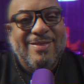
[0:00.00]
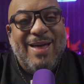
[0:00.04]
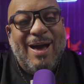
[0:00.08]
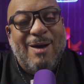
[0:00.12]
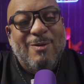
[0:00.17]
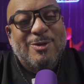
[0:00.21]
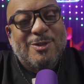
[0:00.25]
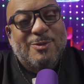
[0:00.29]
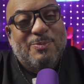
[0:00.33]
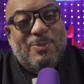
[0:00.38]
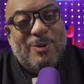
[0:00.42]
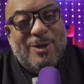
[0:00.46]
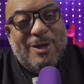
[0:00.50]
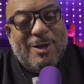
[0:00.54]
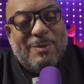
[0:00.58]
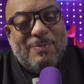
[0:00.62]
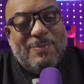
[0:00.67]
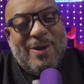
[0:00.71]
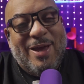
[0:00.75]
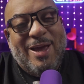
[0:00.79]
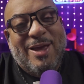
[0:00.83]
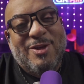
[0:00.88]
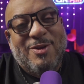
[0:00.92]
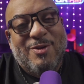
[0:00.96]
That was
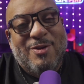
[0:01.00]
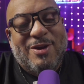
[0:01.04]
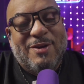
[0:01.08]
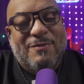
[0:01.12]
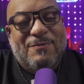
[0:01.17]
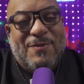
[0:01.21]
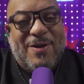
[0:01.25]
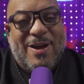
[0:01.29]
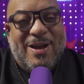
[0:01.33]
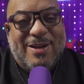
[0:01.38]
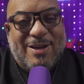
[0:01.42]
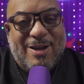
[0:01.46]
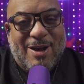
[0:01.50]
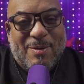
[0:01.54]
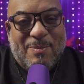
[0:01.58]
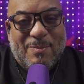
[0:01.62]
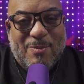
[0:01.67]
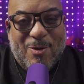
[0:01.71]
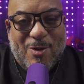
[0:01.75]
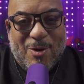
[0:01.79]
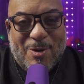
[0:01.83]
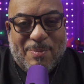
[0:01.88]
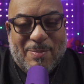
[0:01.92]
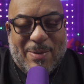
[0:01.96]
Blip, and you can find out
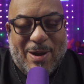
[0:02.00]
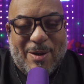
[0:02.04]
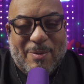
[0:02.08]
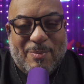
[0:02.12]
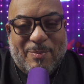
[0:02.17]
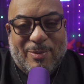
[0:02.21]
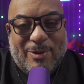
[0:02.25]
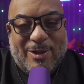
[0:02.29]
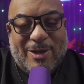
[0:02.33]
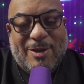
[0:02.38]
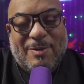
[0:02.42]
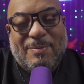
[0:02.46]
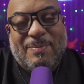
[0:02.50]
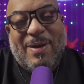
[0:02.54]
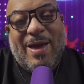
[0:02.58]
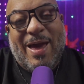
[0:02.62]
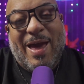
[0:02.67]
more about Blip